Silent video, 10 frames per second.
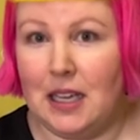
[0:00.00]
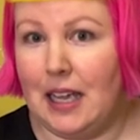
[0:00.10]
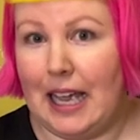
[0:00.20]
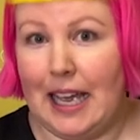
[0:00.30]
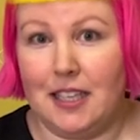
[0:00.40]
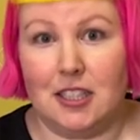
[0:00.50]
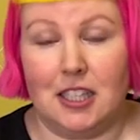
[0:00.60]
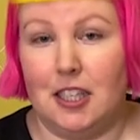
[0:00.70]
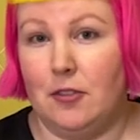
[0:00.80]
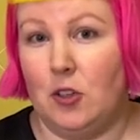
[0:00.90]
And
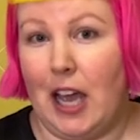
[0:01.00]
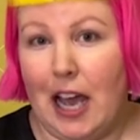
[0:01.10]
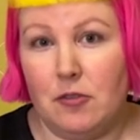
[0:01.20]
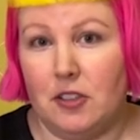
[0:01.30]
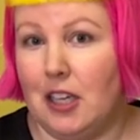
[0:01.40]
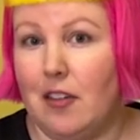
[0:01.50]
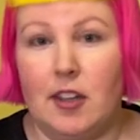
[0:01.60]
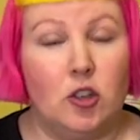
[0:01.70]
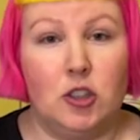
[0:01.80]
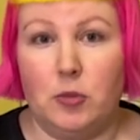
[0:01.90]
if you haven't, are
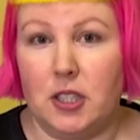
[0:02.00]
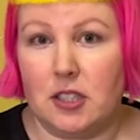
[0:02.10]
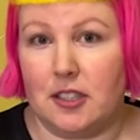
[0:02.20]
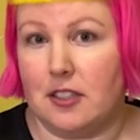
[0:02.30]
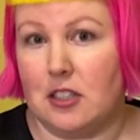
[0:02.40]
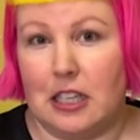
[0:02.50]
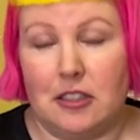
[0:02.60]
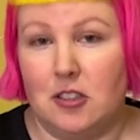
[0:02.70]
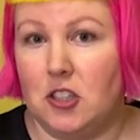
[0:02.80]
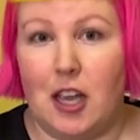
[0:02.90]
they on your wish list?
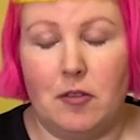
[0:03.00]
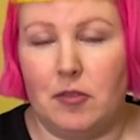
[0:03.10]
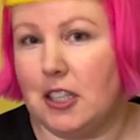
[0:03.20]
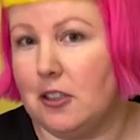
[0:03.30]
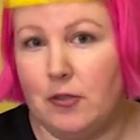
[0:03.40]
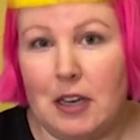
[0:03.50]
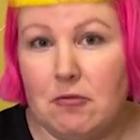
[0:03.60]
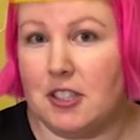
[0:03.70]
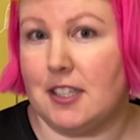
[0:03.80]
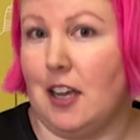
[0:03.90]
And do you have like a
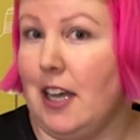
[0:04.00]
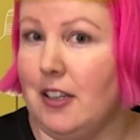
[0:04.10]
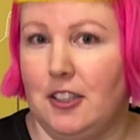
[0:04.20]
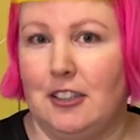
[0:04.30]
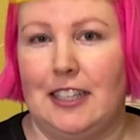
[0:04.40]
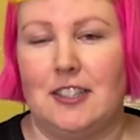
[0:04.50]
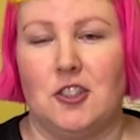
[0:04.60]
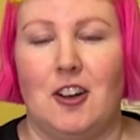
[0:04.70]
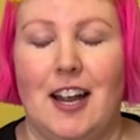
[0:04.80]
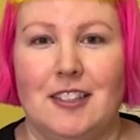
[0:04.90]
favorite design that you'd like to
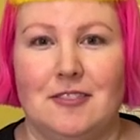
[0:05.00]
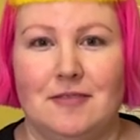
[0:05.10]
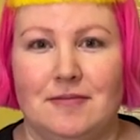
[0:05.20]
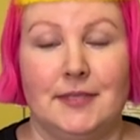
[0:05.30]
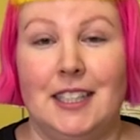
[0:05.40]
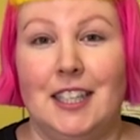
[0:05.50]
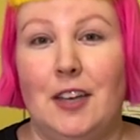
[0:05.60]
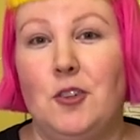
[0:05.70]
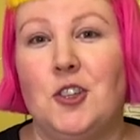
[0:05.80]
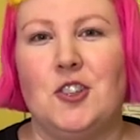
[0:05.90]
try?
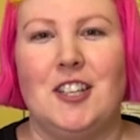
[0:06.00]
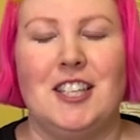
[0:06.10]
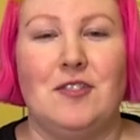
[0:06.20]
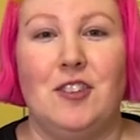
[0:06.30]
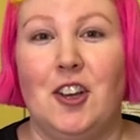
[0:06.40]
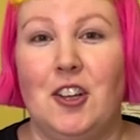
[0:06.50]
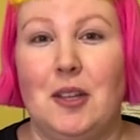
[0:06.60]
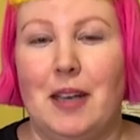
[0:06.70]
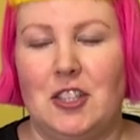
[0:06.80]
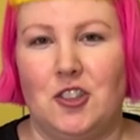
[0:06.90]
If you enjoyed this video,
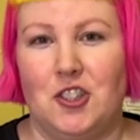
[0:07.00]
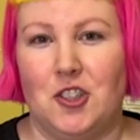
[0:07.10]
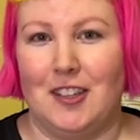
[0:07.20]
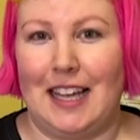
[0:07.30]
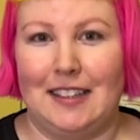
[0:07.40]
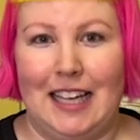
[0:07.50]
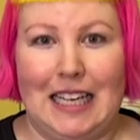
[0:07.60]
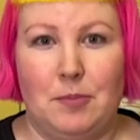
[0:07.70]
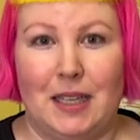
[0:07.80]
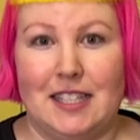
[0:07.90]
then make sure you show that
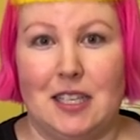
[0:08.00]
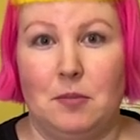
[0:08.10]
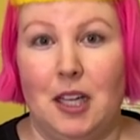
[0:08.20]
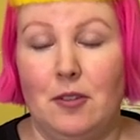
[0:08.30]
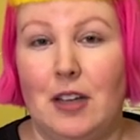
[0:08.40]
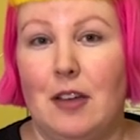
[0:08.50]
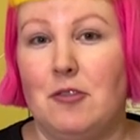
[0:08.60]
like button some love. And for